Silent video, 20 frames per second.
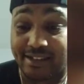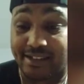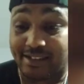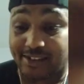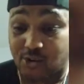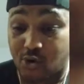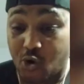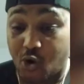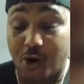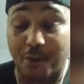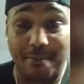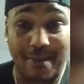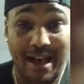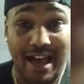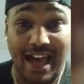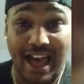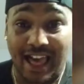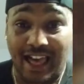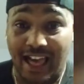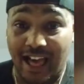caught my
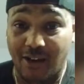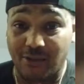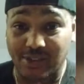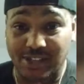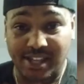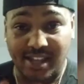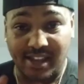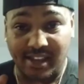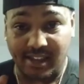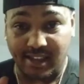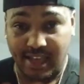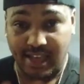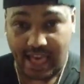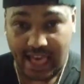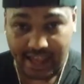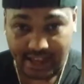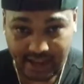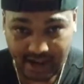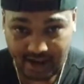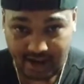eye. I was like, I
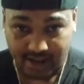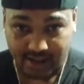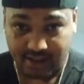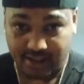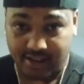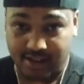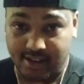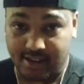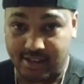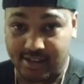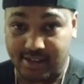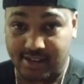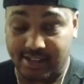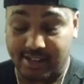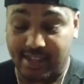gotta get this.